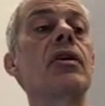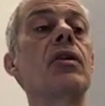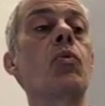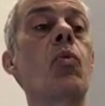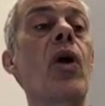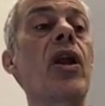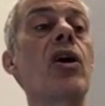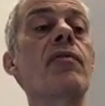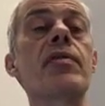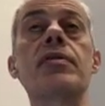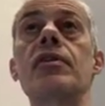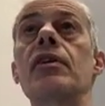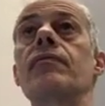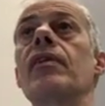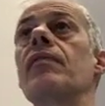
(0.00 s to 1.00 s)
well over
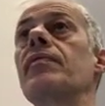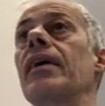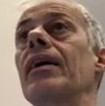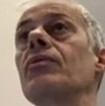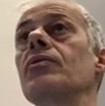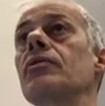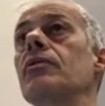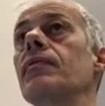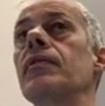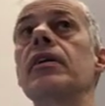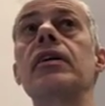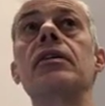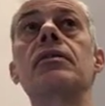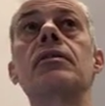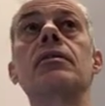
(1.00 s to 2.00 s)
35,000 of
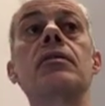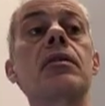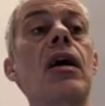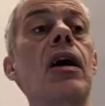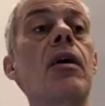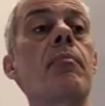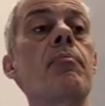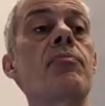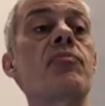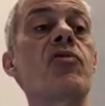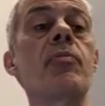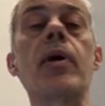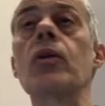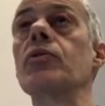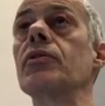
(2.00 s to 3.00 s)
these um,
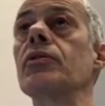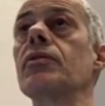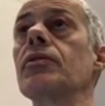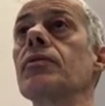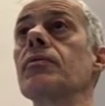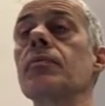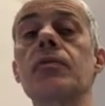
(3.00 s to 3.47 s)
promoters.